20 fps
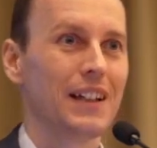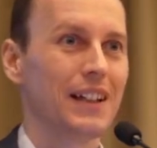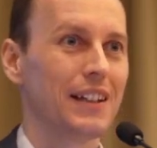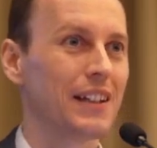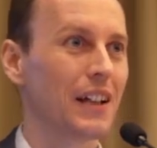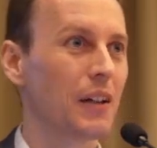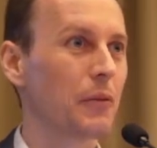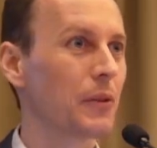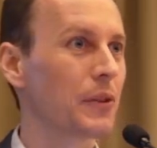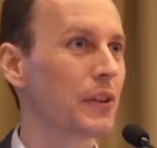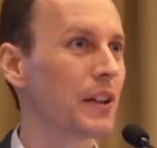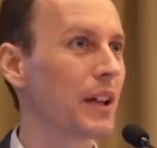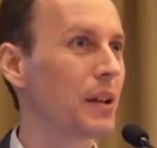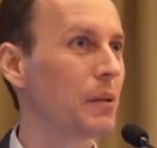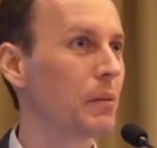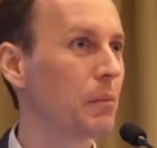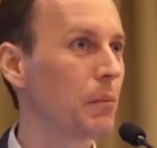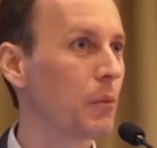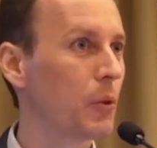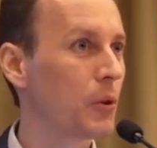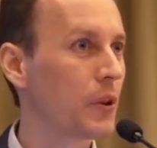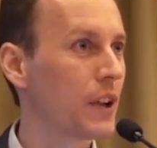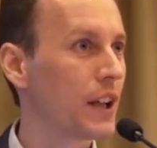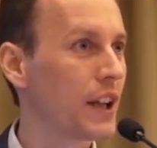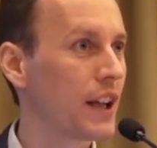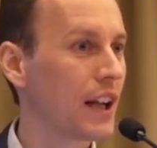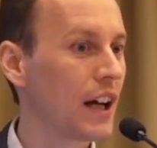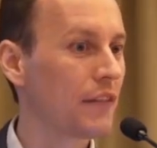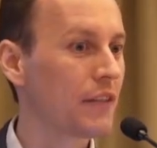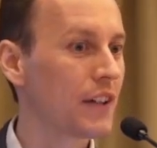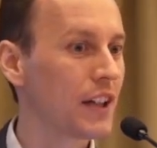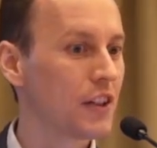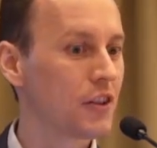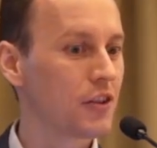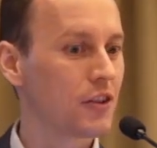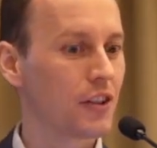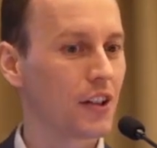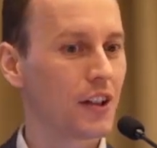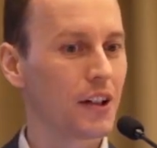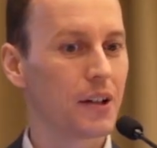There was a more than an
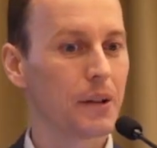average